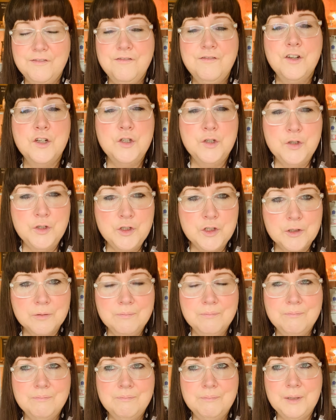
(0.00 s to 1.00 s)
food,
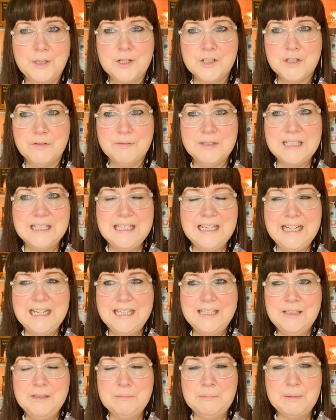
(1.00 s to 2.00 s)
because
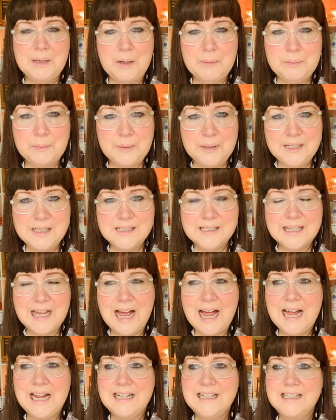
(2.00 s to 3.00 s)
obviously blackberries
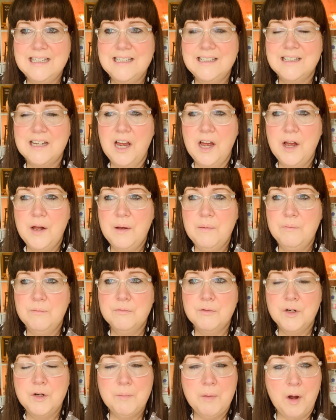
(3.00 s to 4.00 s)
and
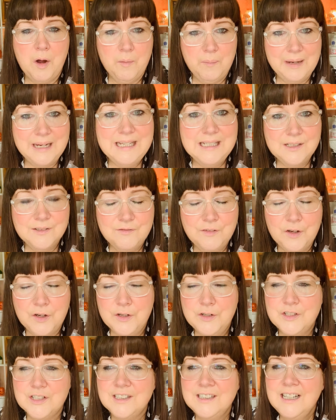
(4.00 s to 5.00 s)
rhubarb is
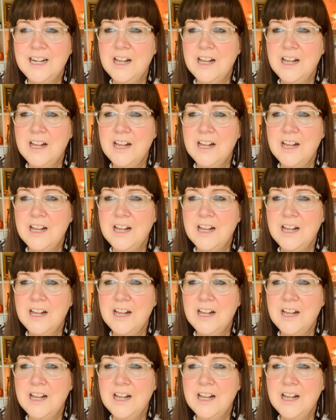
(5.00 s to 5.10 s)
food.